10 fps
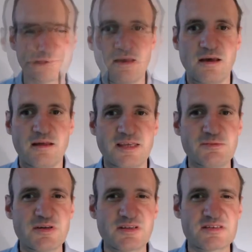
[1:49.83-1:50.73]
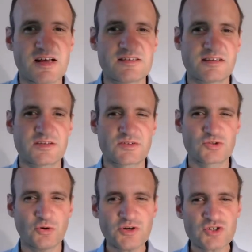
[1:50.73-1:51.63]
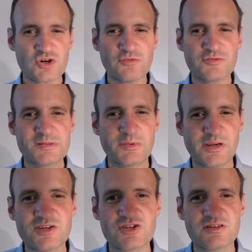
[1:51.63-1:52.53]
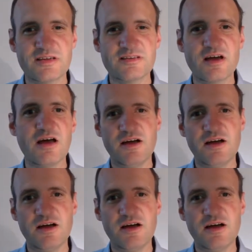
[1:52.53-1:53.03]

Then we are discussing storage of simulation data,